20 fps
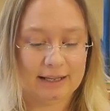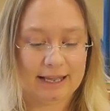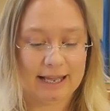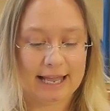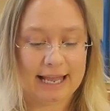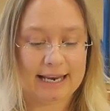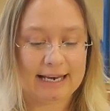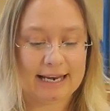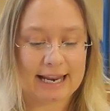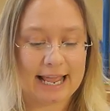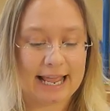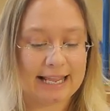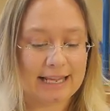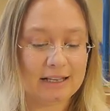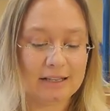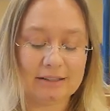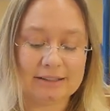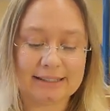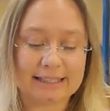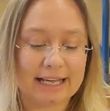And
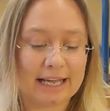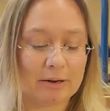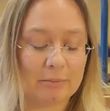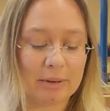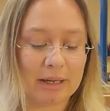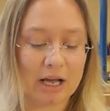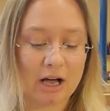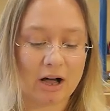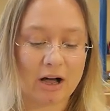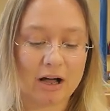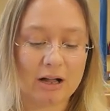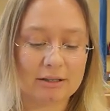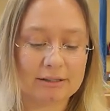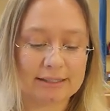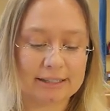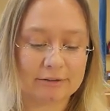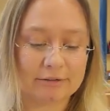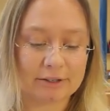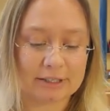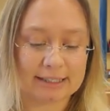angles can be all
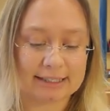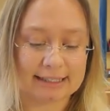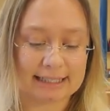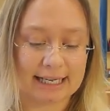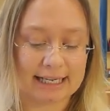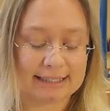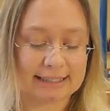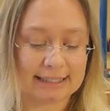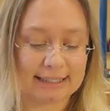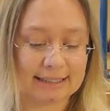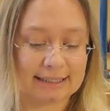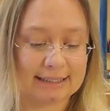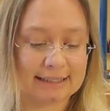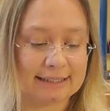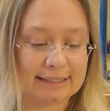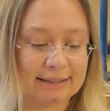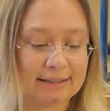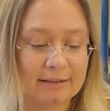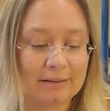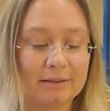different sizes.
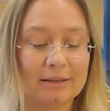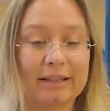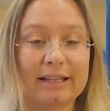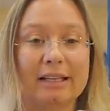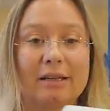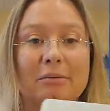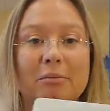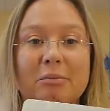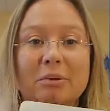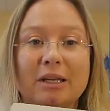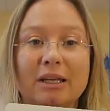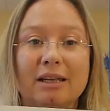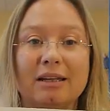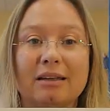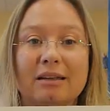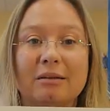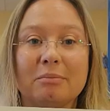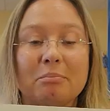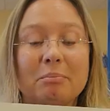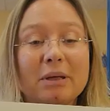They can
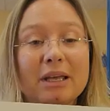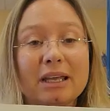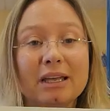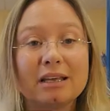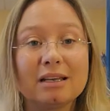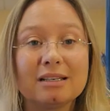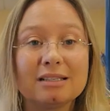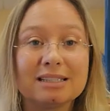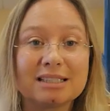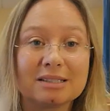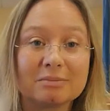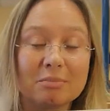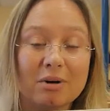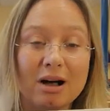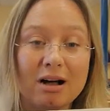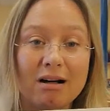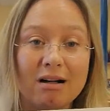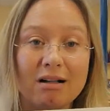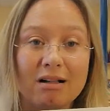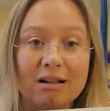be big,
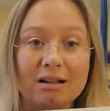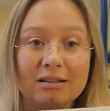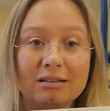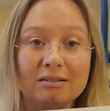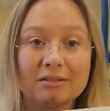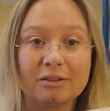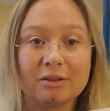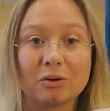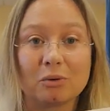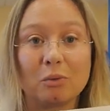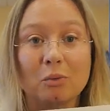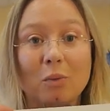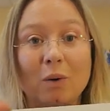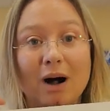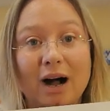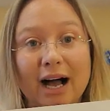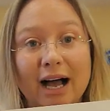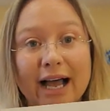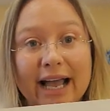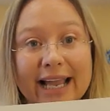small,
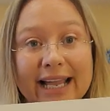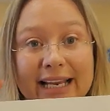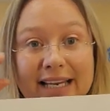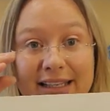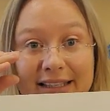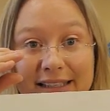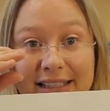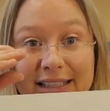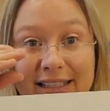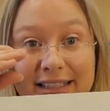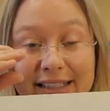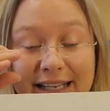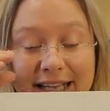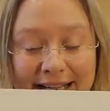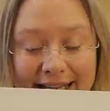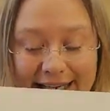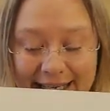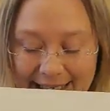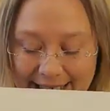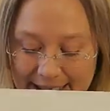wide, a little
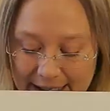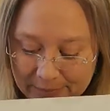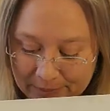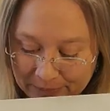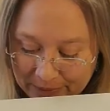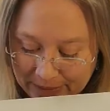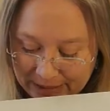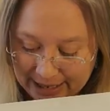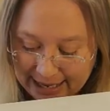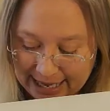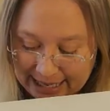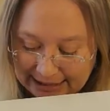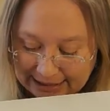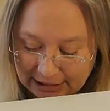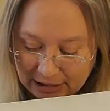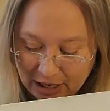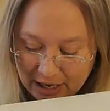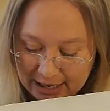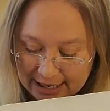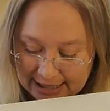tiny. As
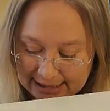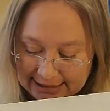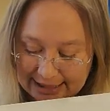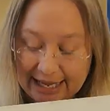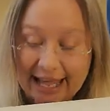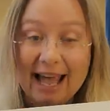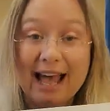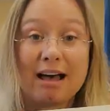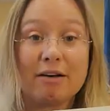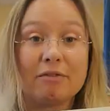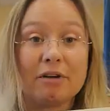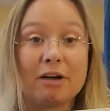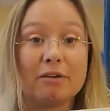long as they have a